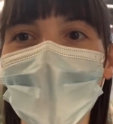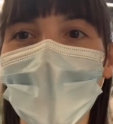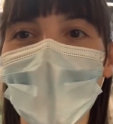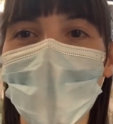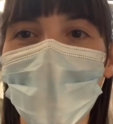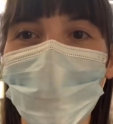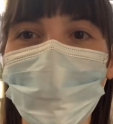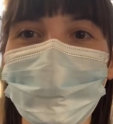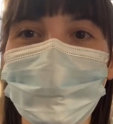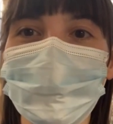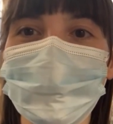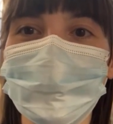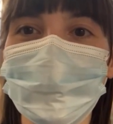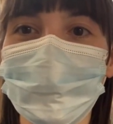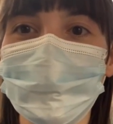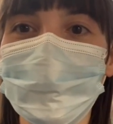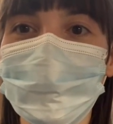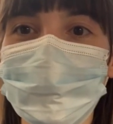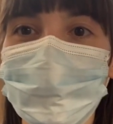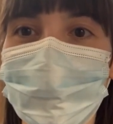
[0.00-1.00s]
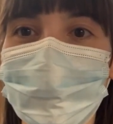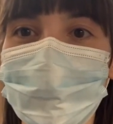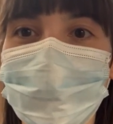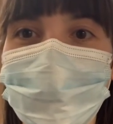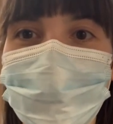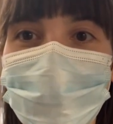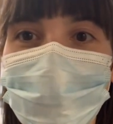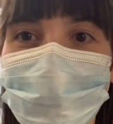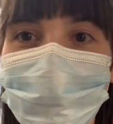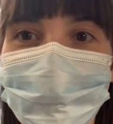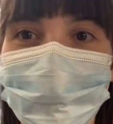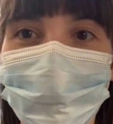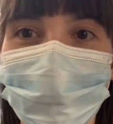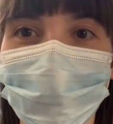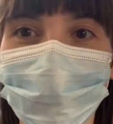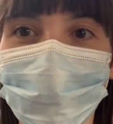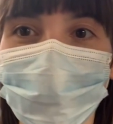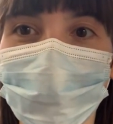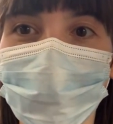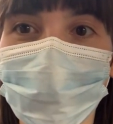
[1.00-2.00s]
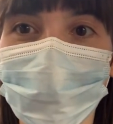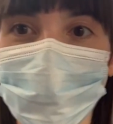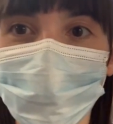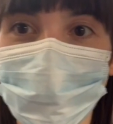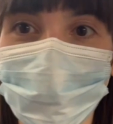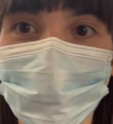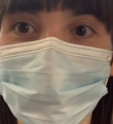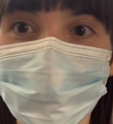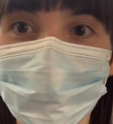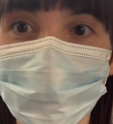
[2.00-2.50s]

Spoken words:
So I'm just off to see a little girl on